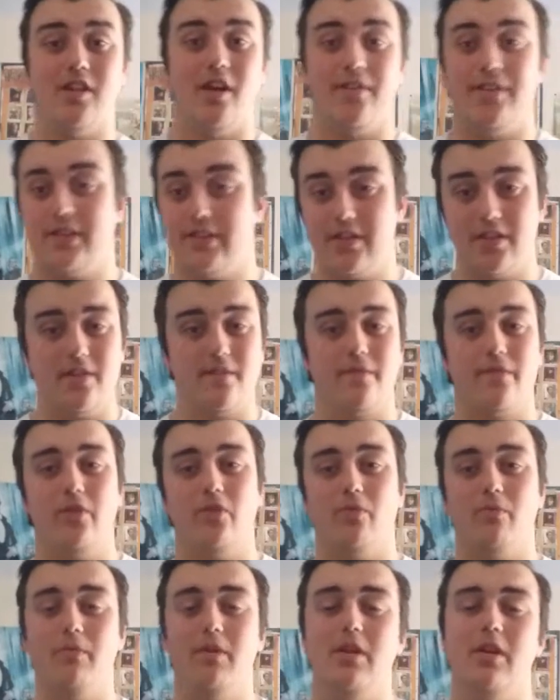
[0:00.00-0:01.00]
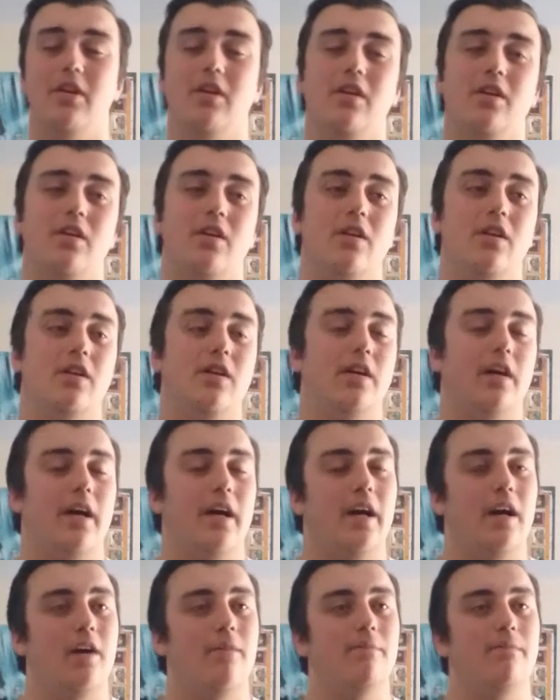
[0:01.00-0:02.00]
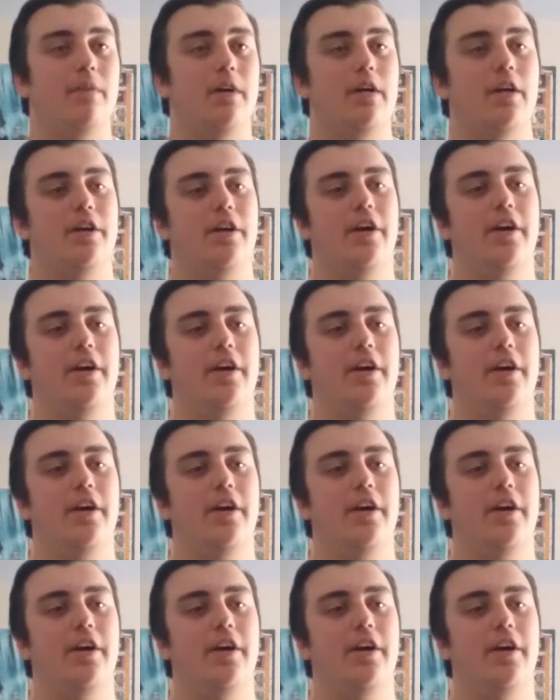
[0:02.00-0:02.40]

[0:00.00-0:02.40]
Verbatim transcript: nothing to the film. Um,